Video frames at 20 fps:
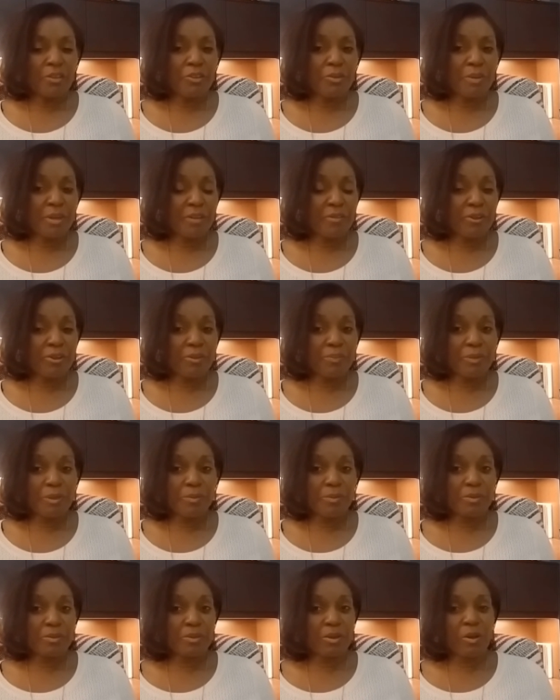You may have heard
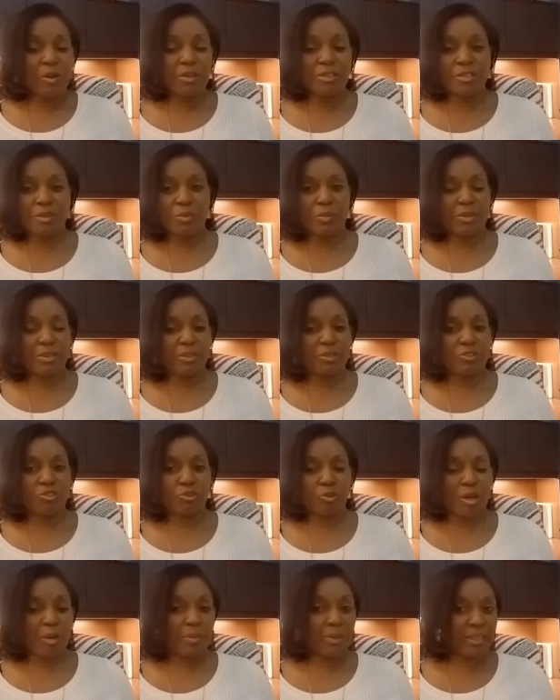people call someone a
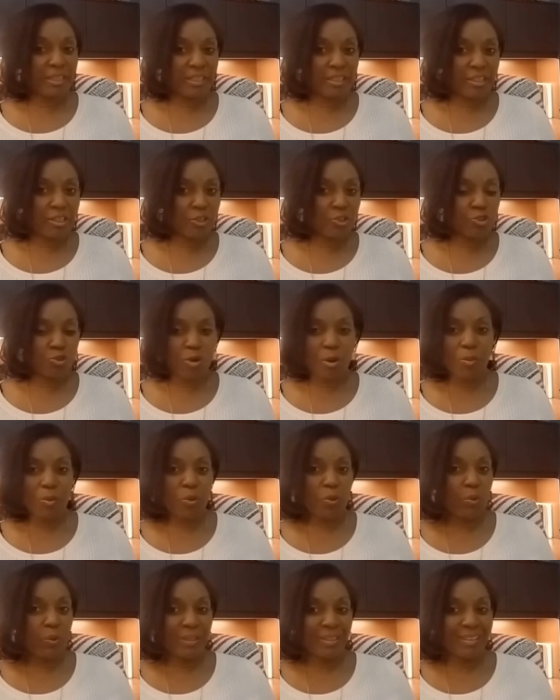drama king, drama
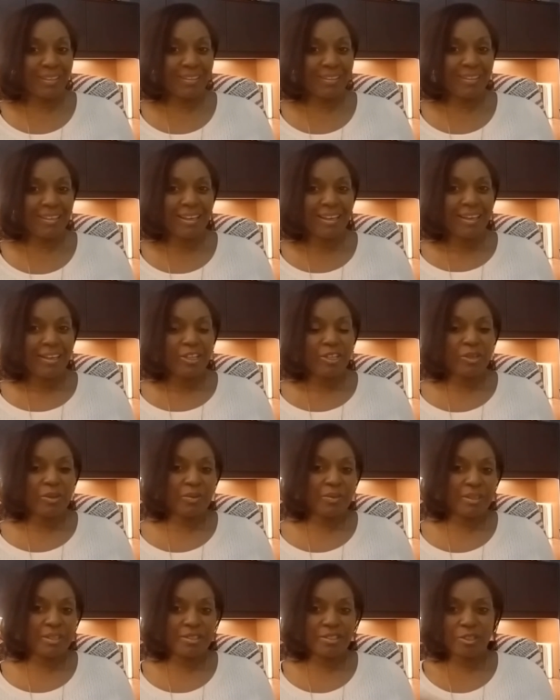queen.
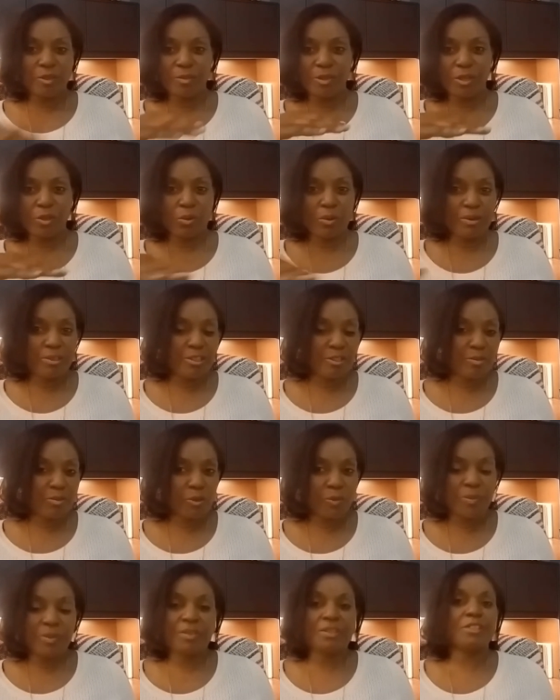Things could be going
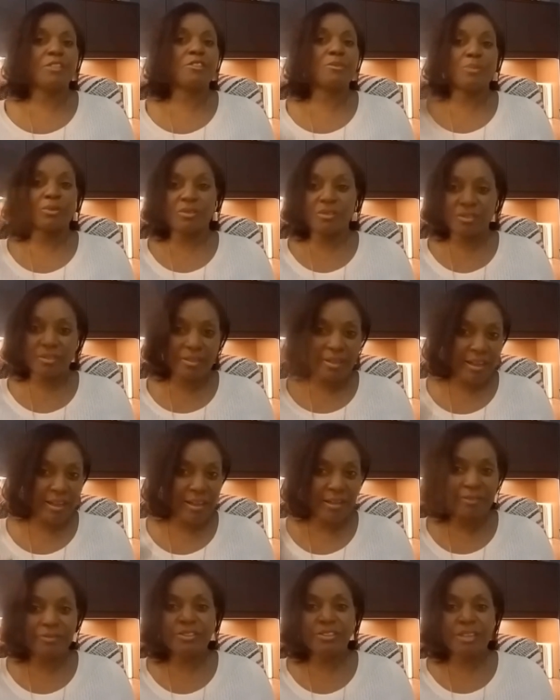smooth, but this person
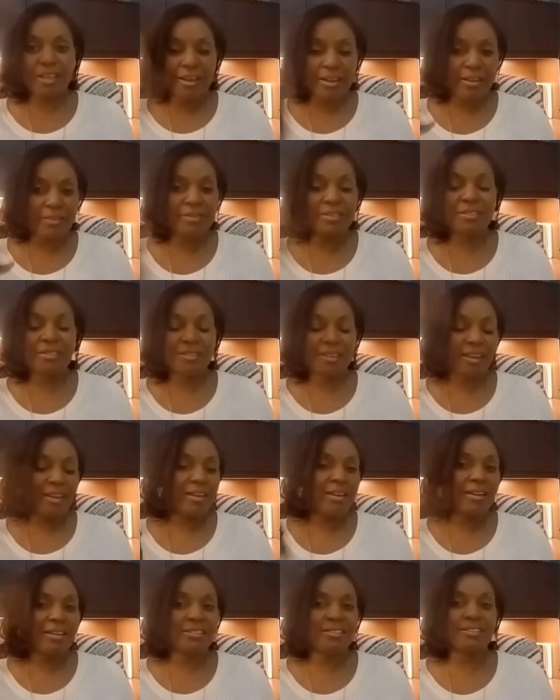have to have this
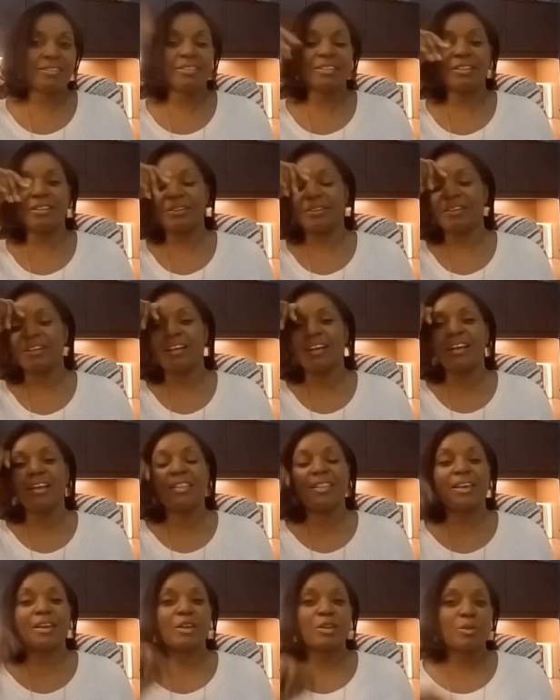chaos in here.
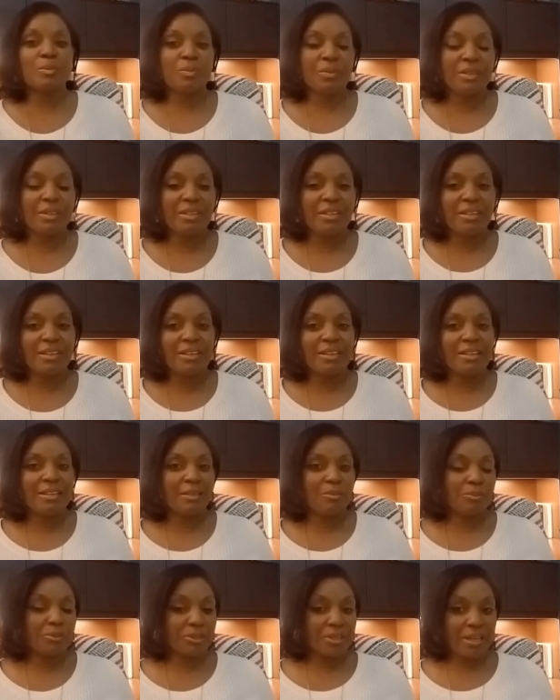That could be
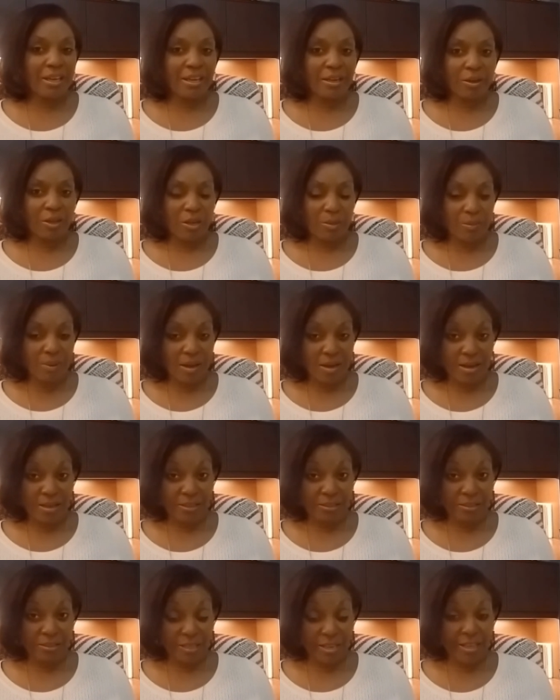a preoccupied
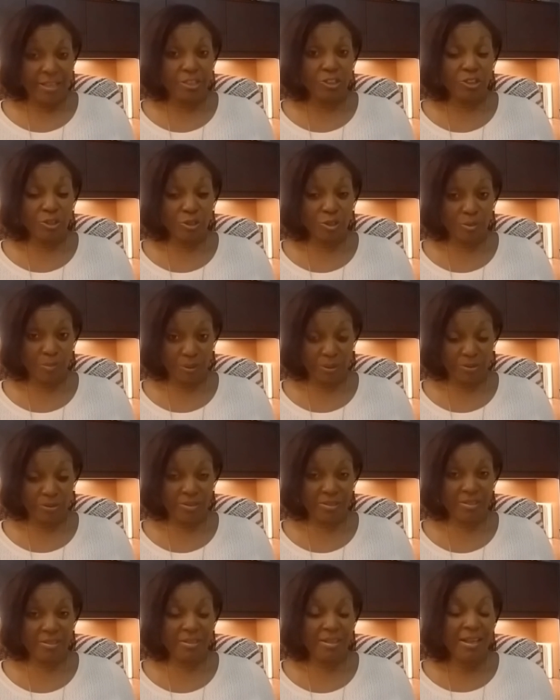and anxious
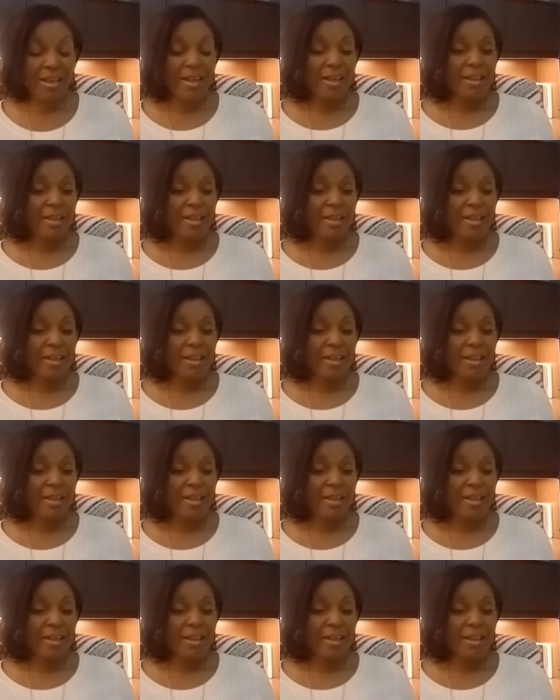person.